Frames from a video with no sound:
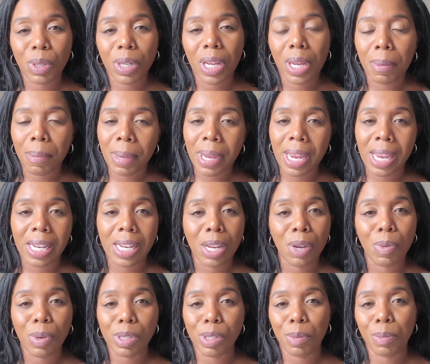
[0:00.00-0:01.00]
and man, it
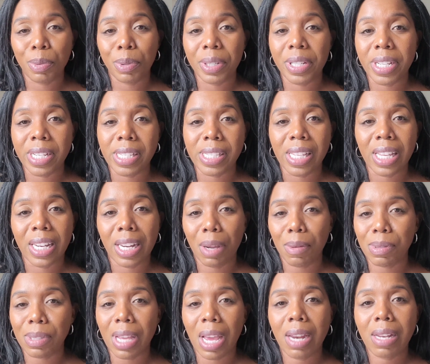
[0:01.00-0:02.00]
was a breeze, and I
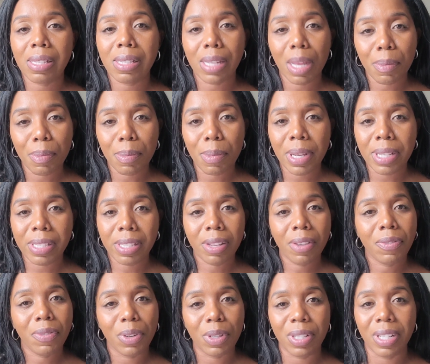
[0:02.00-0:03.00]
was kind of slapping
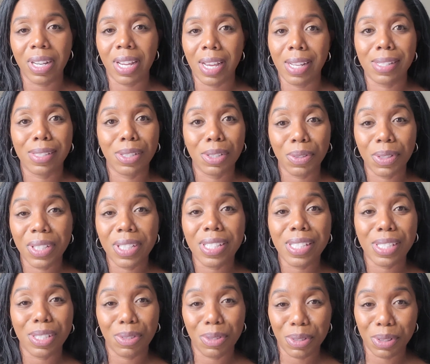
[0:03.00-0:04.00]
myself for not doing
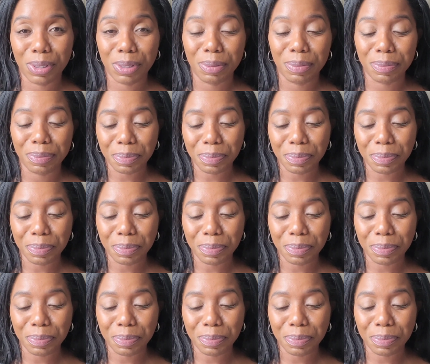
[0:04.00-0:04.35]
it sooner.